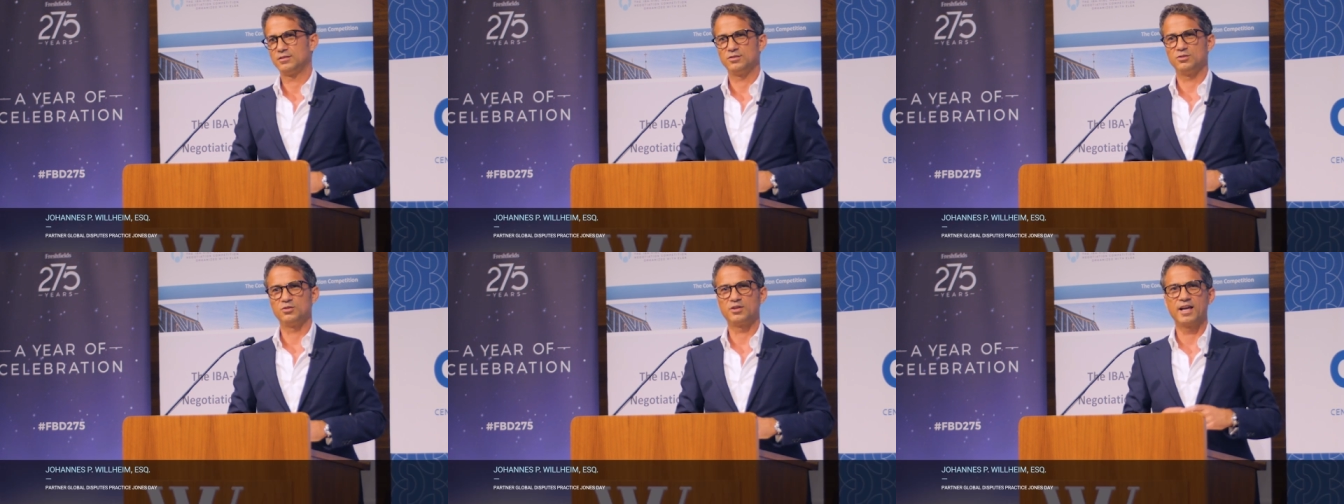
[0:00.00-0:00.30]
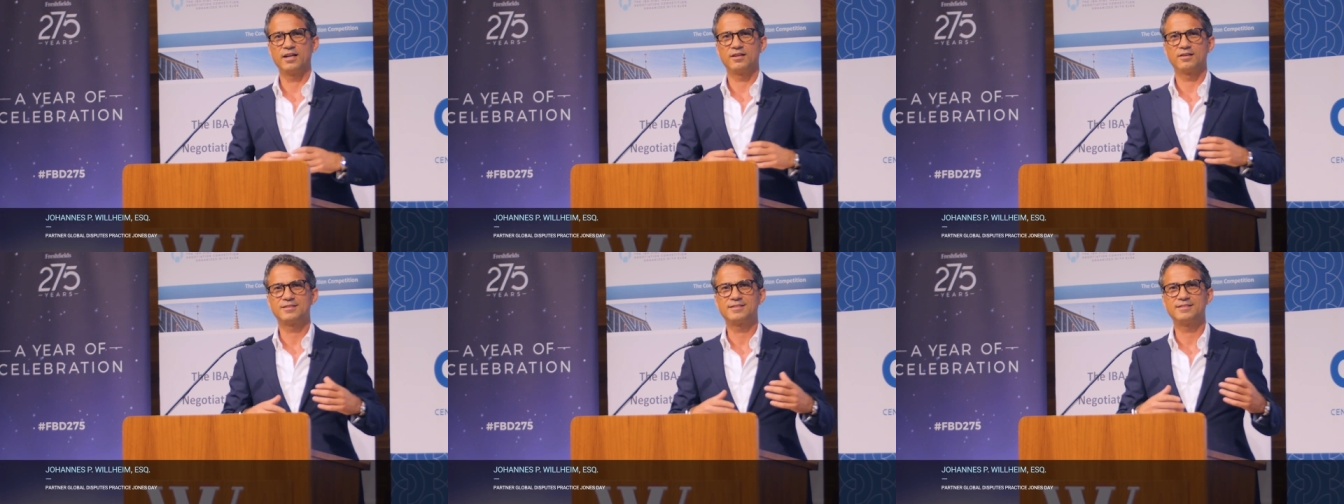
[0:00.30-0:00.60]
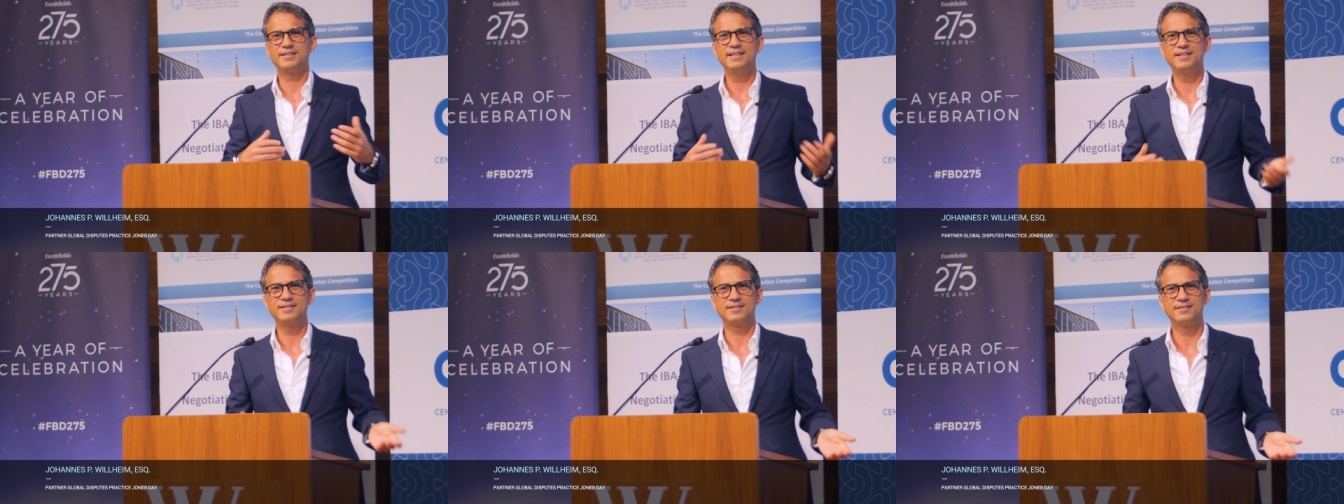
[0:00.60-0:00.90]
You get a
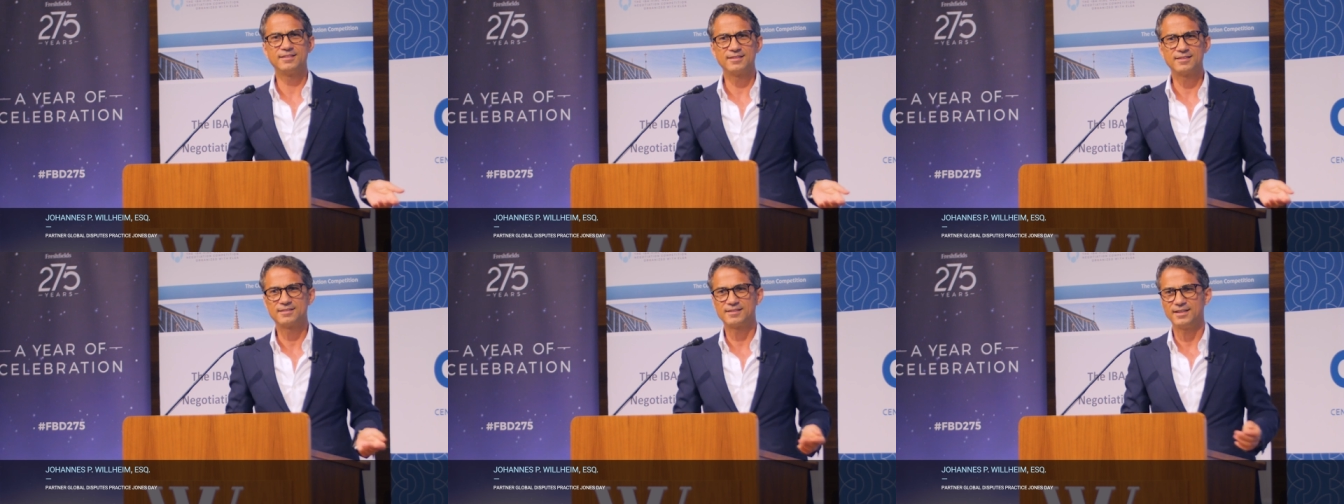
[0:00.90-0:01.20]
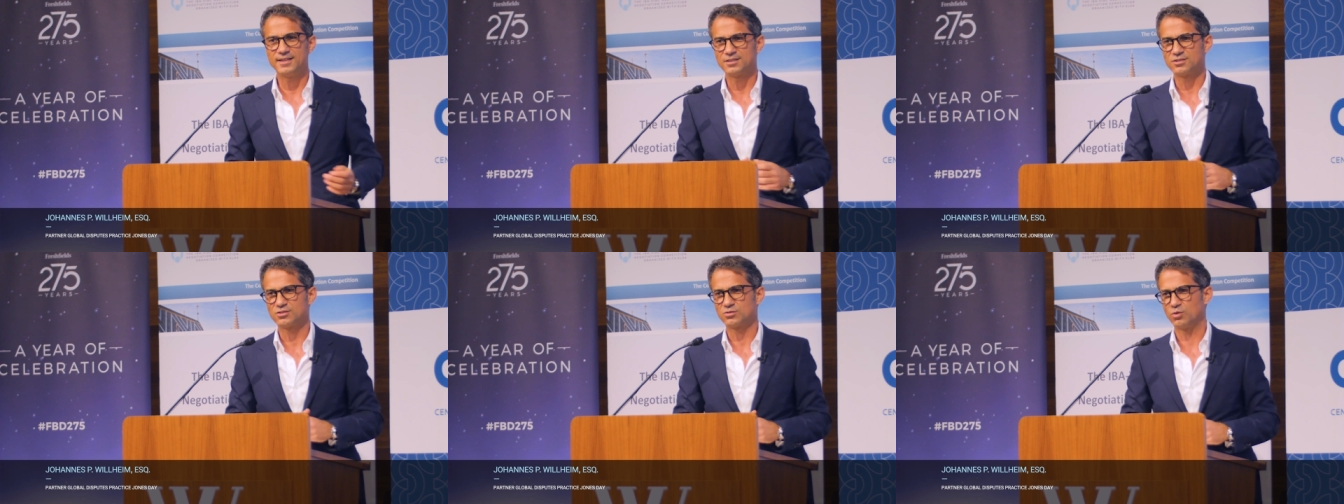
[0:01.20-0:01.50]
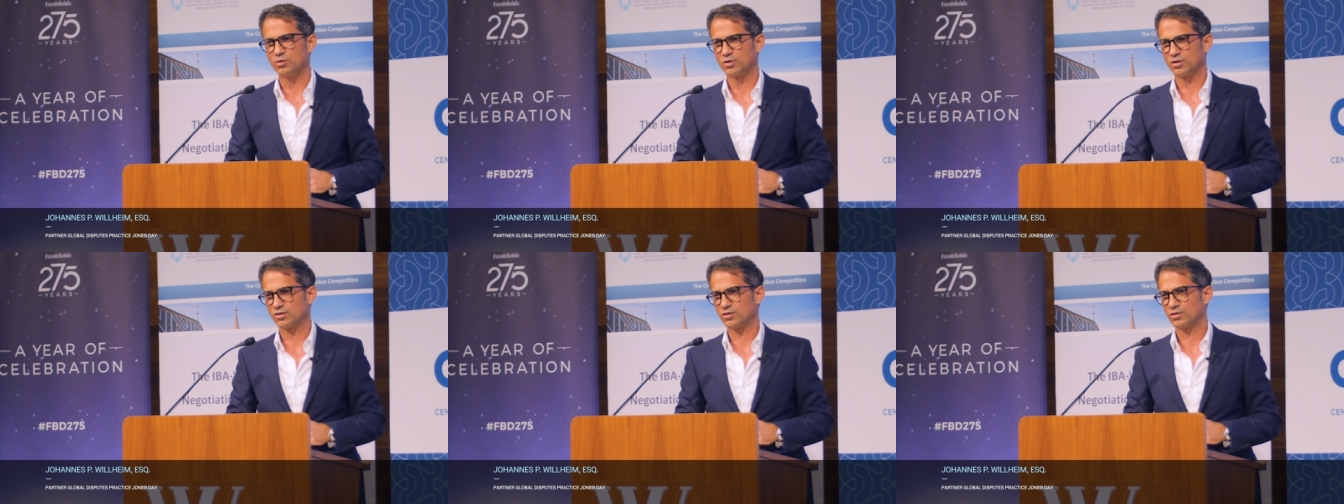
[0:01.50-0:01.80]
cease and
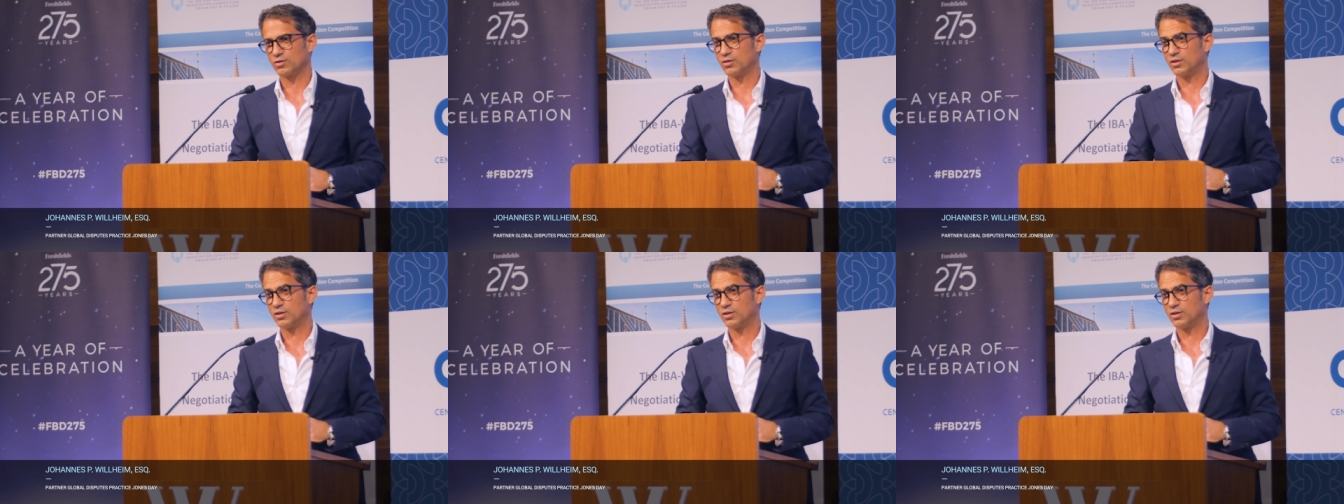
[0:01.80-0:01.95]
desist order,